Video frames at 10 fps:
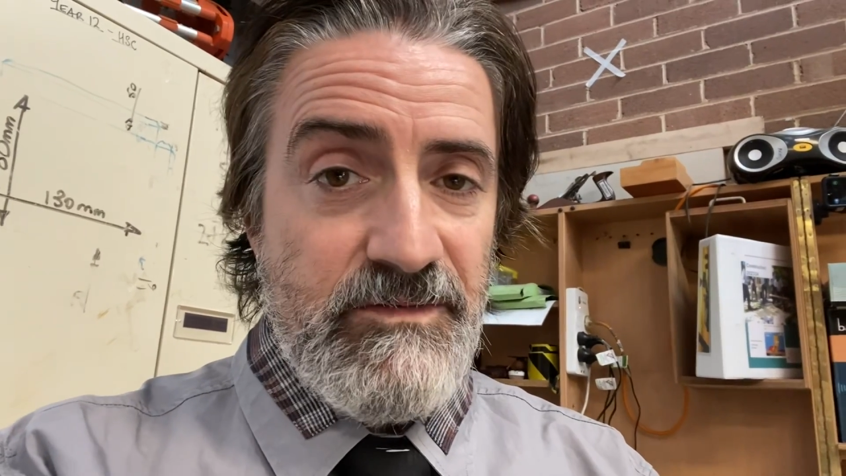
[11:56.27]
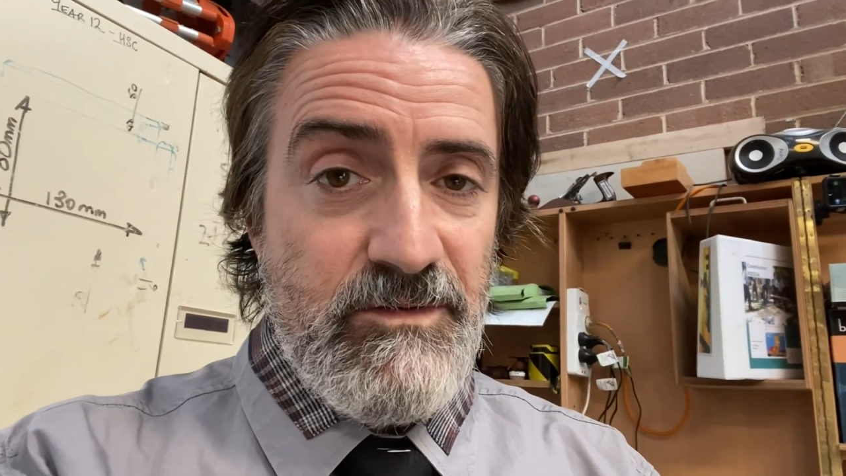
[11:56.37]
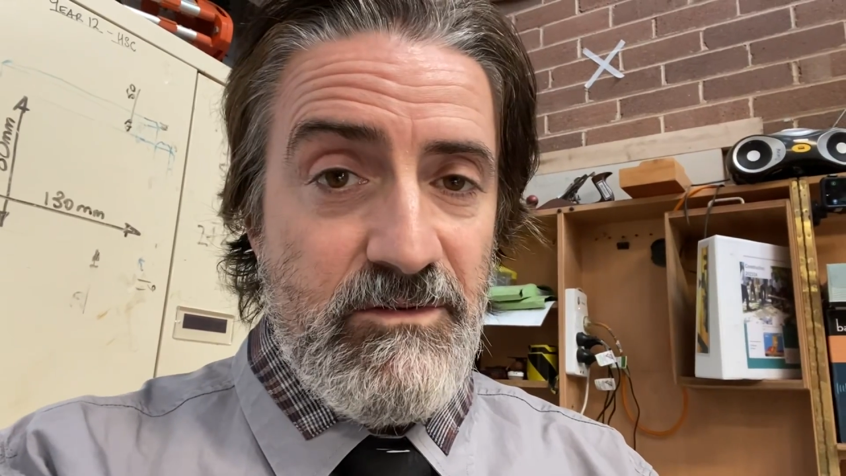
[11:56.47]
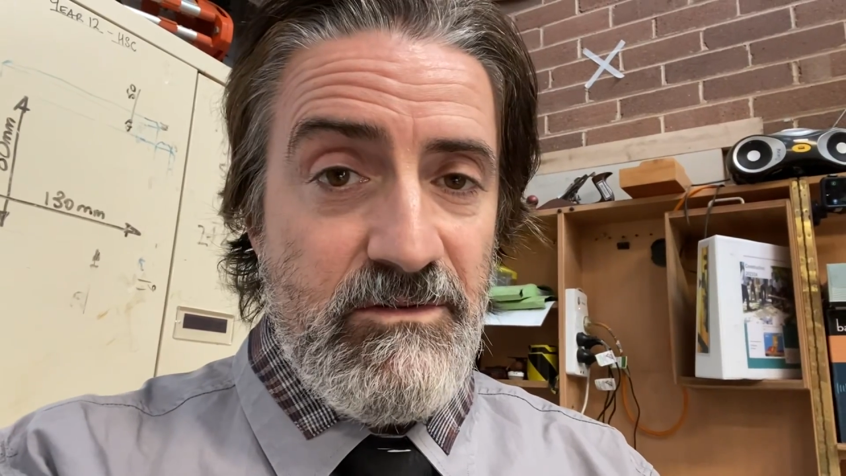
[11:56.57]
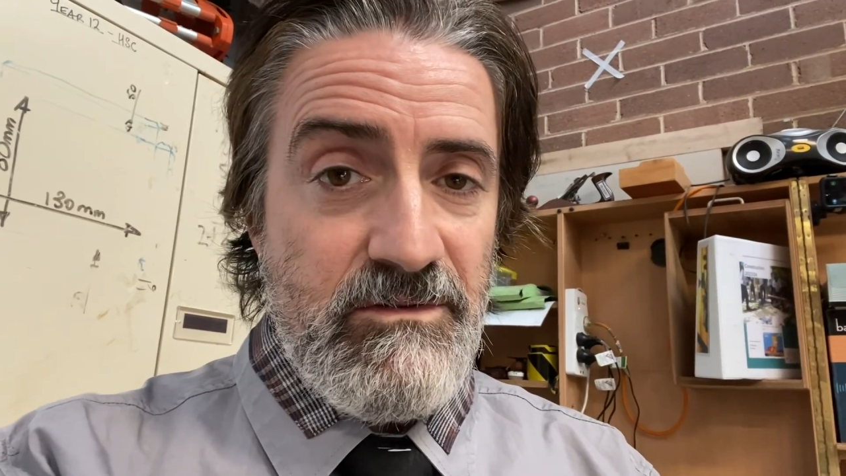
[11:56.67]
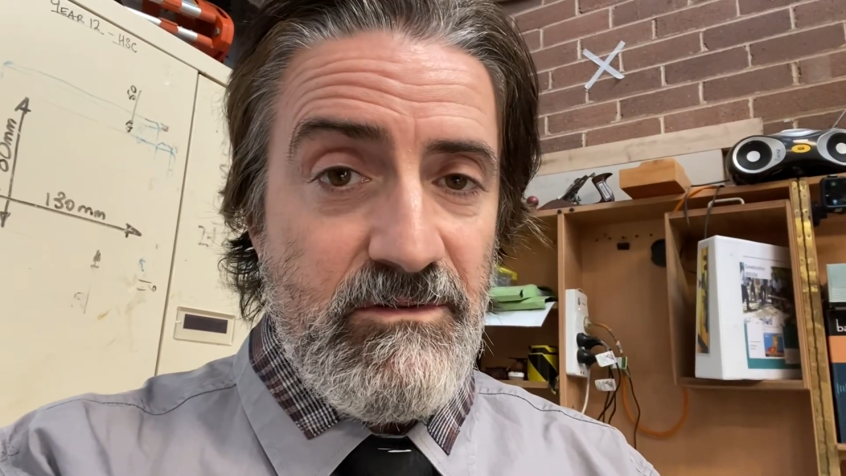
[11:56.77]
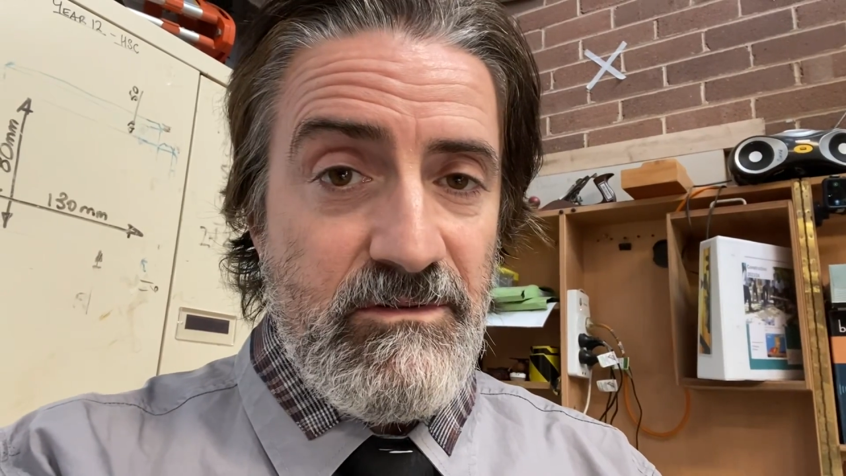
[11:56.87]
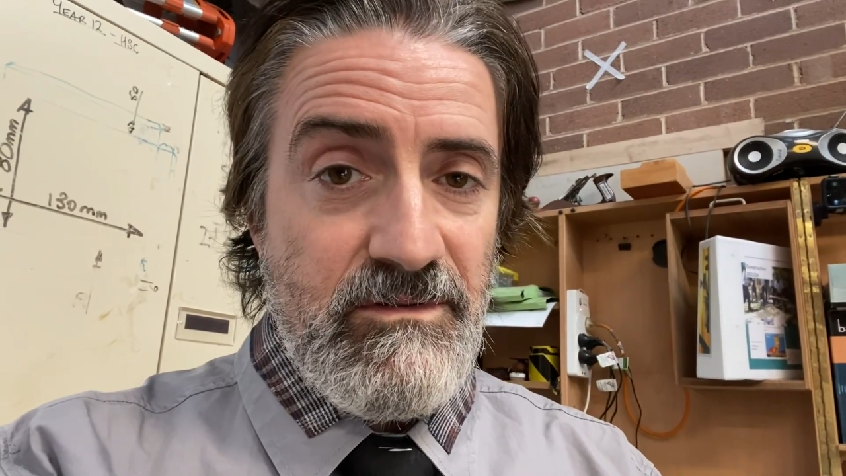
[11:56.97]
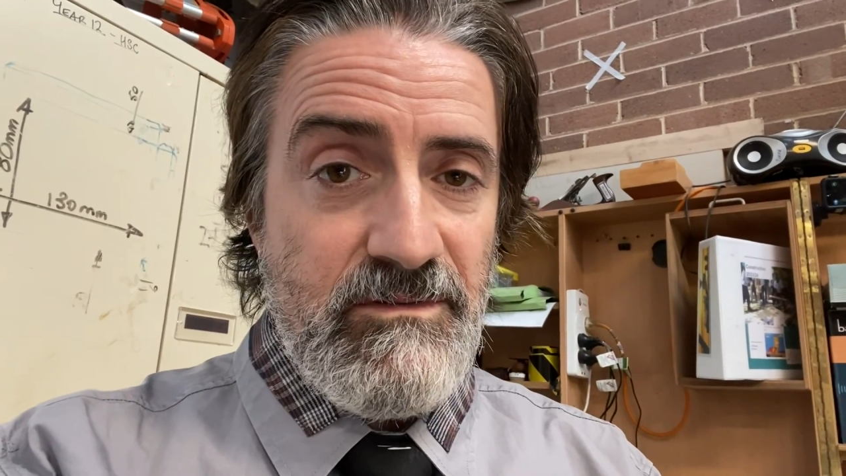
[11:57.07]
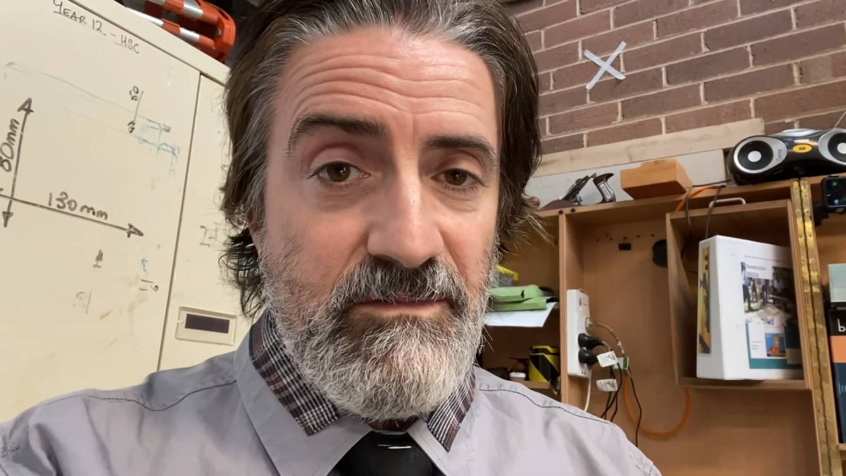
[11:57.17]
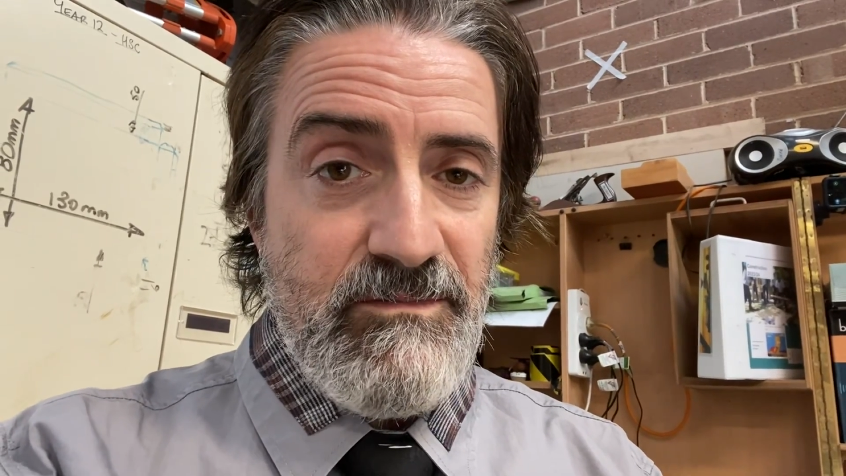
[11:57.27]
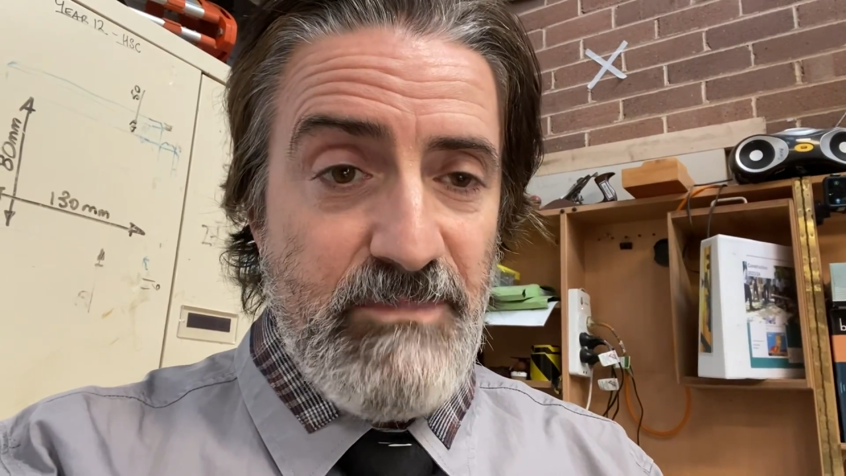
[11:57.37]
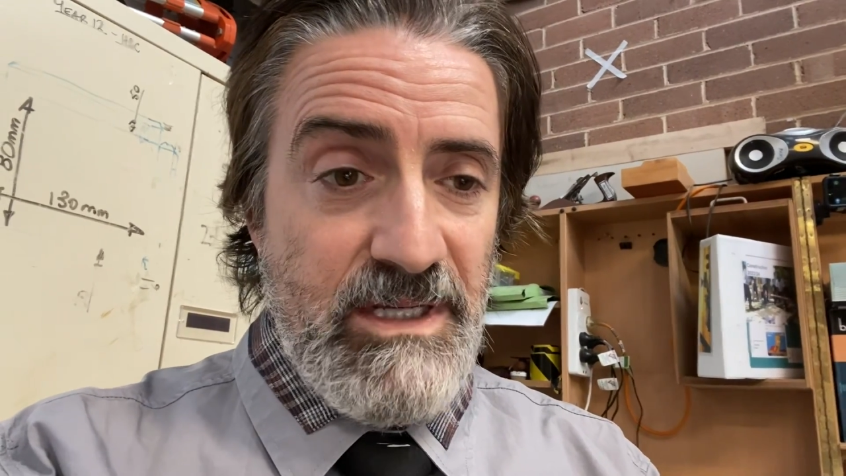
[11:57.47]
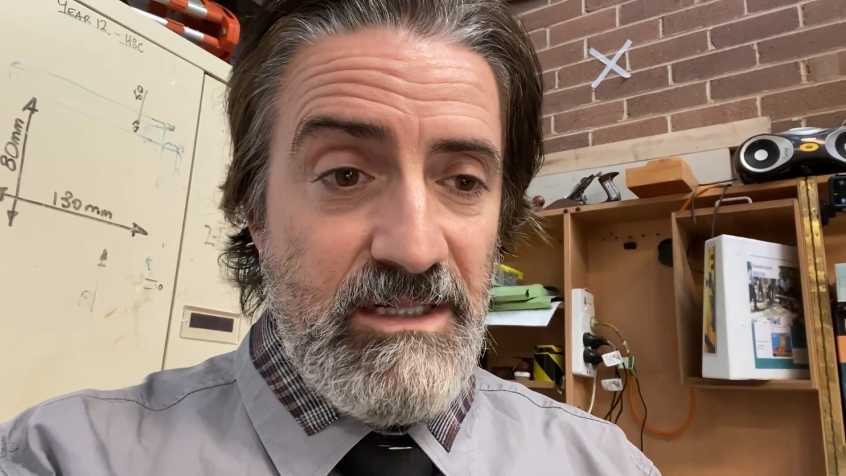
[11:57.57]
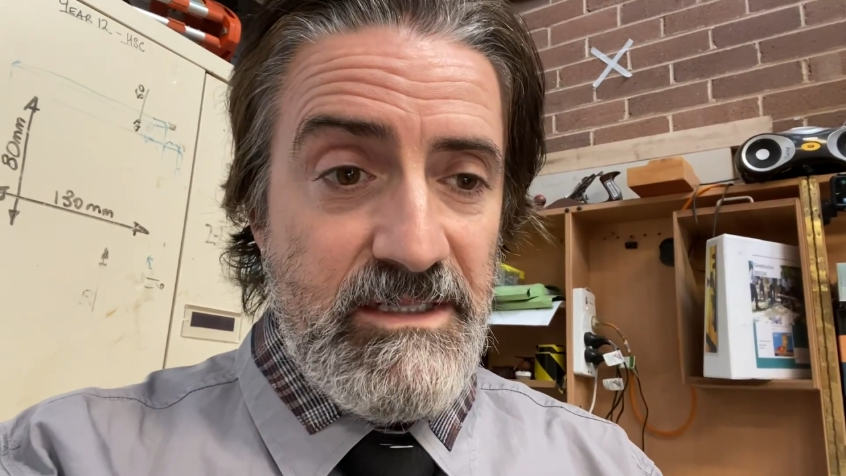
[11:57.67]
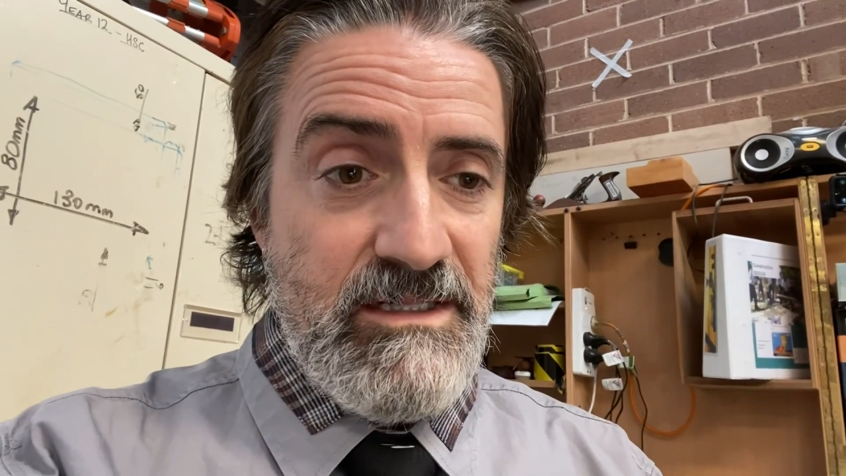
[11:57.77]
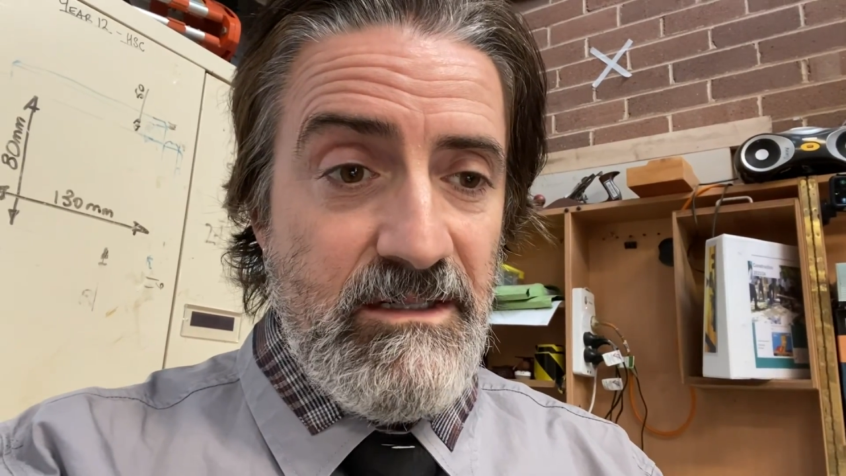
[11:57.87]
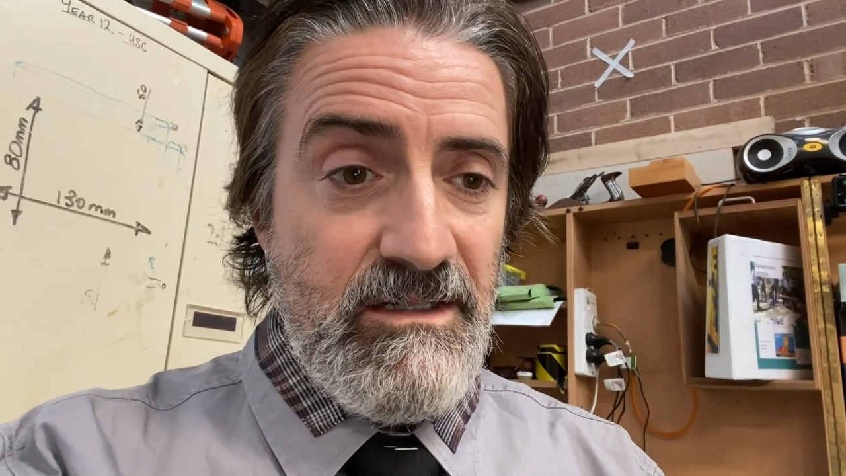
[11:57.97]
four, barely,